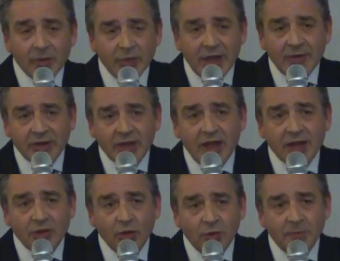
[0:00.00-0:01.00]
We have a
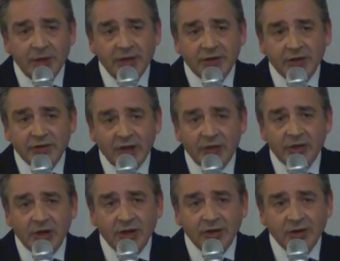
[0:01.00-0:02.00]
guy called Peter
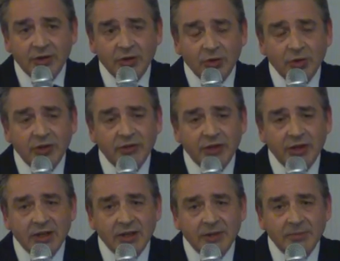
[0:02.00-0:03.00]
Sutherland, who is
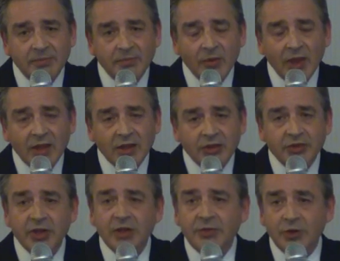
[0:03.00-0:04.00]
a
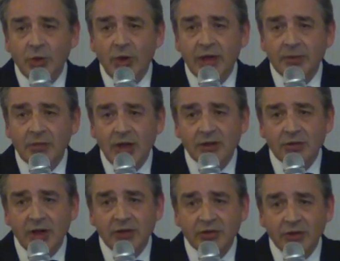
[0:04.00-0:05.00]
chief UN
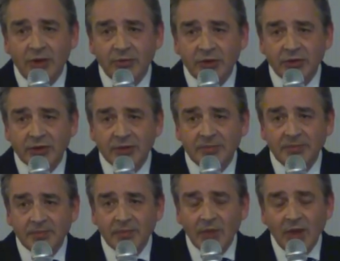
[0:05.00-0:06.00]
migration officer.
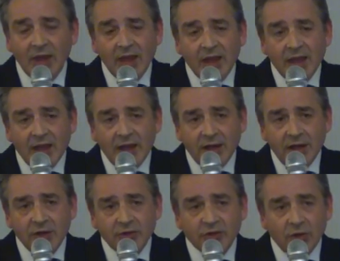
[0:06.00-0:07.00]
And
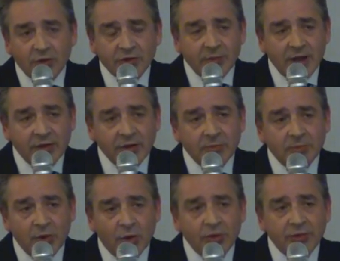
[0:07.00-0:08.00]
he has talked about the
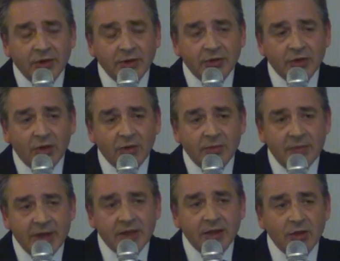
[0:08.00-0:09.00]
importance of
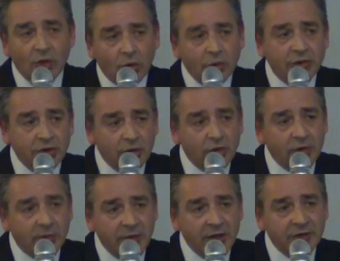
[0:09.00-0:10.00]
making all the
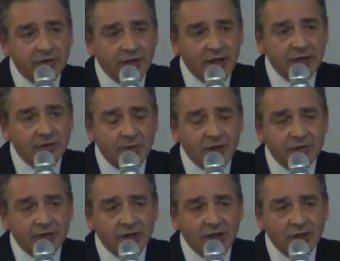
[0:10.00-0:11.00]
European states
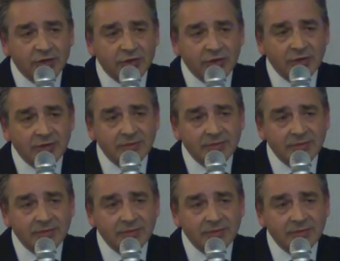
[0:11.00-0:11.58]
multicultural.